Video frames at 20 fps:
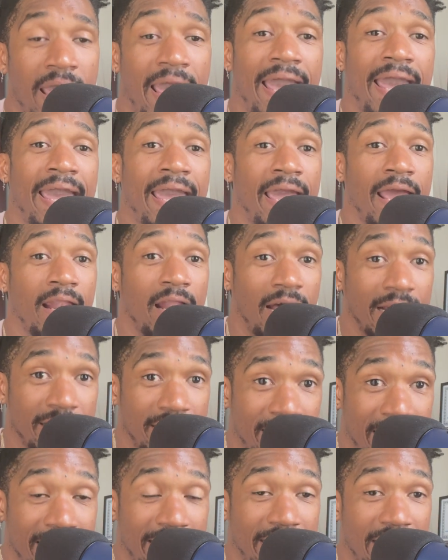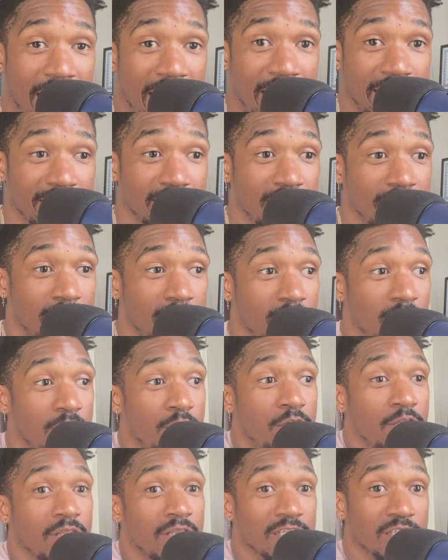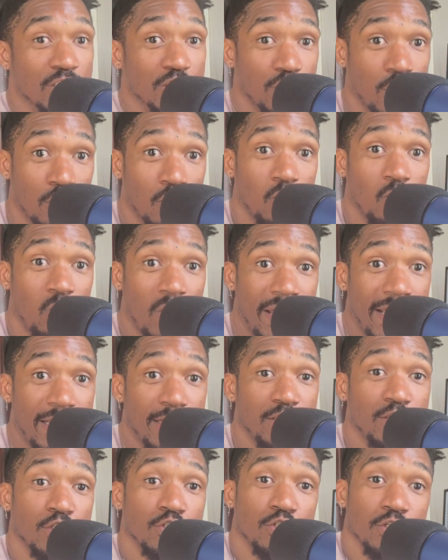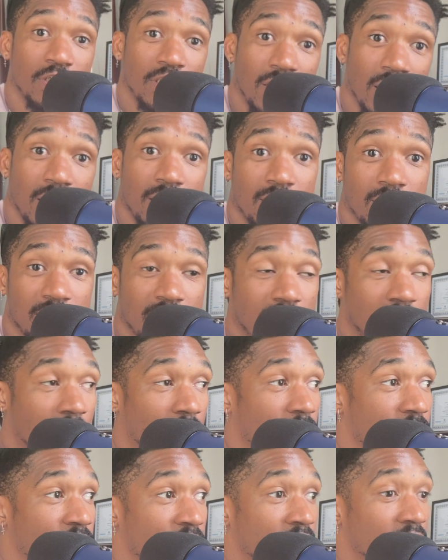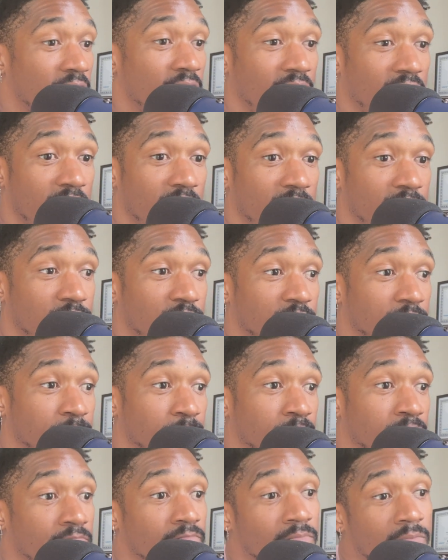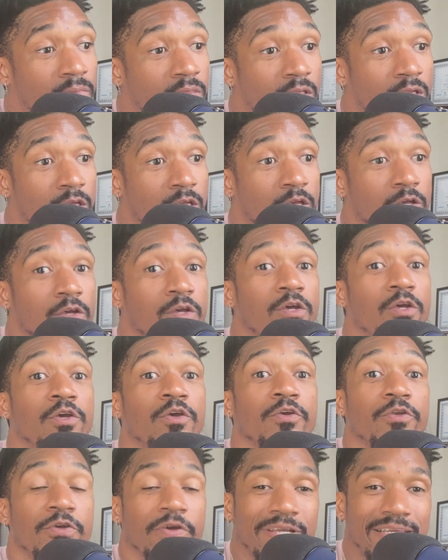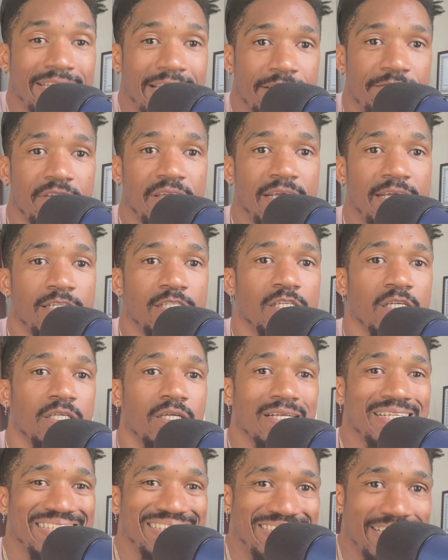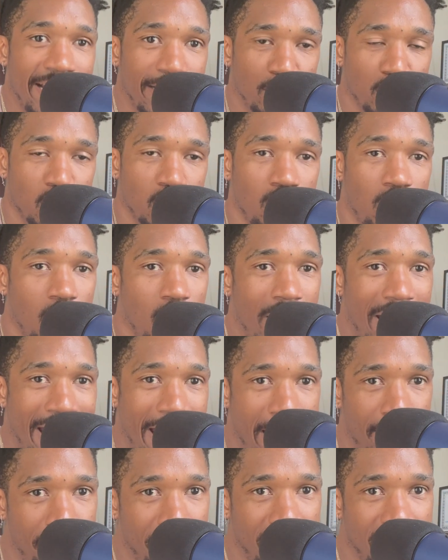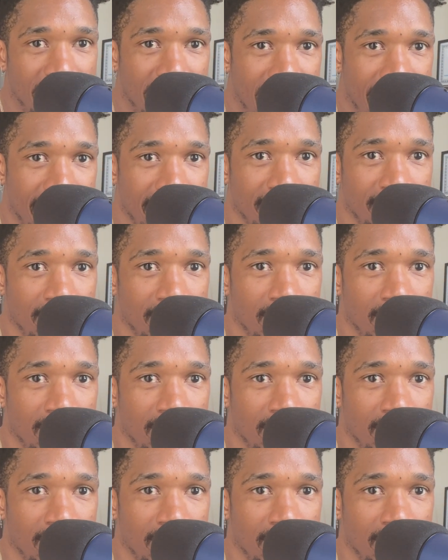And again, guys, the subtle ways that you're killing yourself is you're giving in to your sexual appetite.